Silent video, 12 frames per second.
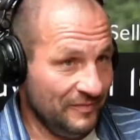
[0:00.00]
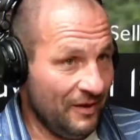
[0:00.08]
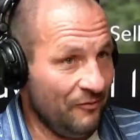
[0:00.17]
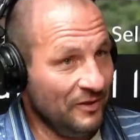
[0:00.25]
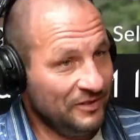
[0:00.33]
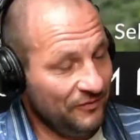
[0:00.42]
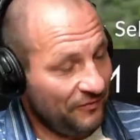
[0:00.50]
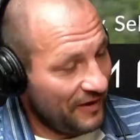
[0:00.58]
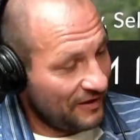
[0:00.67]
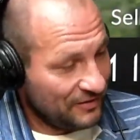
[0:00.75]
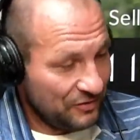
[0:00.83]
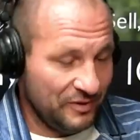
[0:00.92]
Now, once you
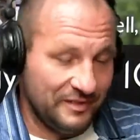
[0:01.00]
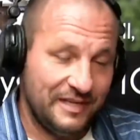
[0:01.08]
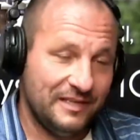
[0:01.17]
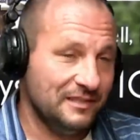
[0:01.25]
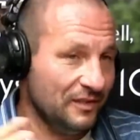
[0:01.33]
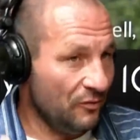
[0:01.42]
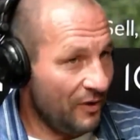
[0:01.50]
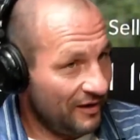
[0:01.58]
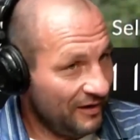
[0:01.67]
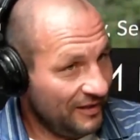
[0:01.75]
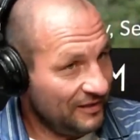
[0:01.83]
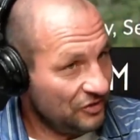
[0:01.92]
file suit, it takes a little while
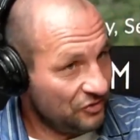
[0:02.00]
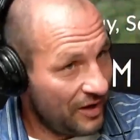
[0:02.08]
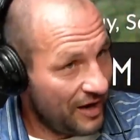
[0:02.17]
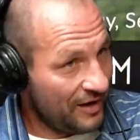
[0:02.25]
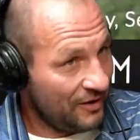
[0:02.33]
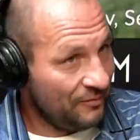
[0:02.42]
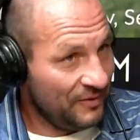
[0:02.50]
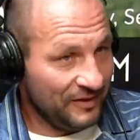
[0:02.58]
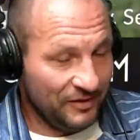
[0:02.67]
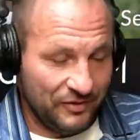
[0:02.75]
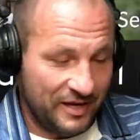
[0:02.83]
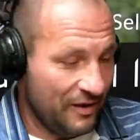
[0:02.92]
to get the trial, but
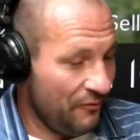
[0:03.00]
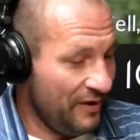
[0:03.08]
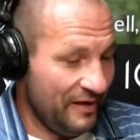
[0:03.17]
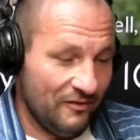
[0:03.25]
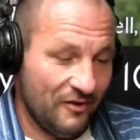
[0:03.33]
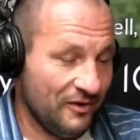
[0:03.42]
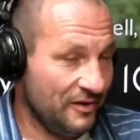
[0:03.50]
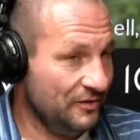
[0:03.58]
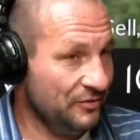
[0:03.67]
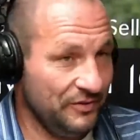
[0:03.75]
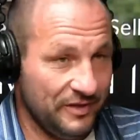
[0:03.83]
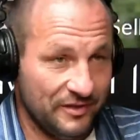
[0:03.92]
you can't wait longer than
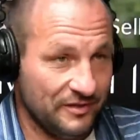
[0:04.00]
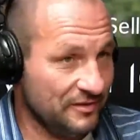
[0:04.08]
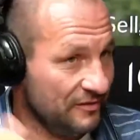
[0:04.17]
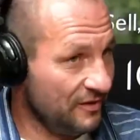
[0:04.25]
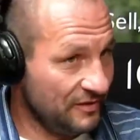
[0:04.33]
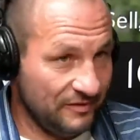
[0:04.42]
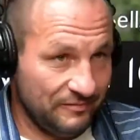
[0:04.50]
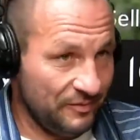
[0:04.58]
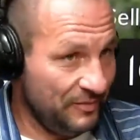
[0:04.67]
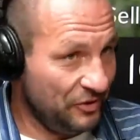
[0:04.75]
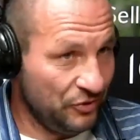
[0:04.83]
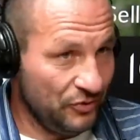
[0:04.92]
two years, or else
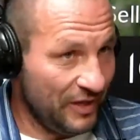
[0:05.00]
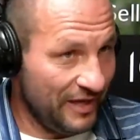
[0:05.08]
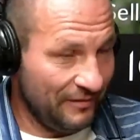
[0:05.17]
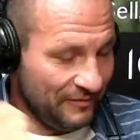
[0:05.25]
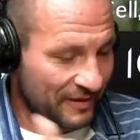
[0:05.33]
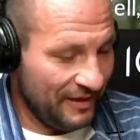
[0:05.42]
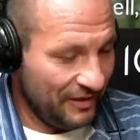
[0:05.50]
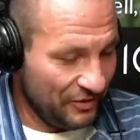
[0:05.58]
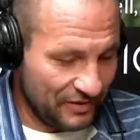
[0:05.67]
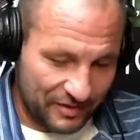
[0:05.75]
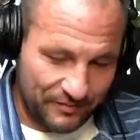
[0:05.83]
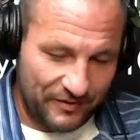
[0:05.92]
it'll be too late. And it Got
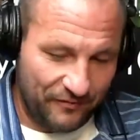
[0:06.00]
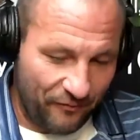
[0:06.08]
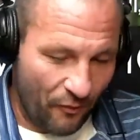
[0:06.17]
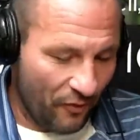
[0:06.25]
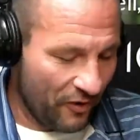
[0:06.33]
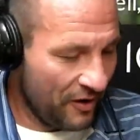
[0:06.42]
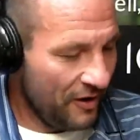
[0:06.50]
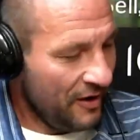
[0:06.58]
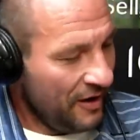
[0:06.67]
used it. to be four.